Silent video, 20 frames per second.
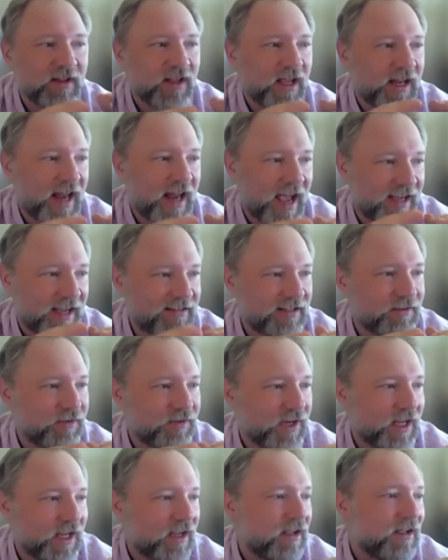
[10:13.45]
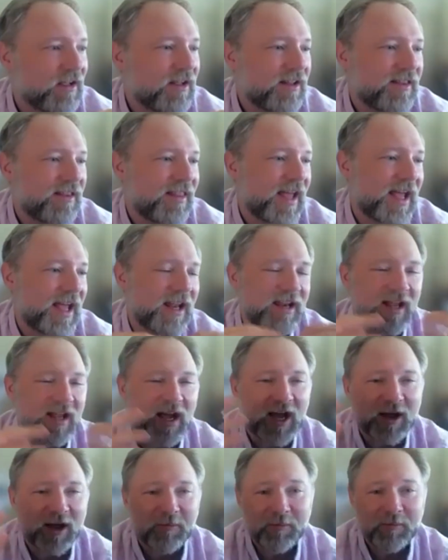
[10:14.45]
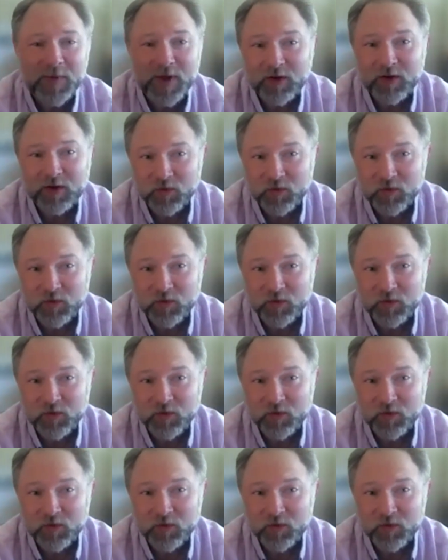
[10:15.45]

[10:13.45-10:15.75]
in activity that um,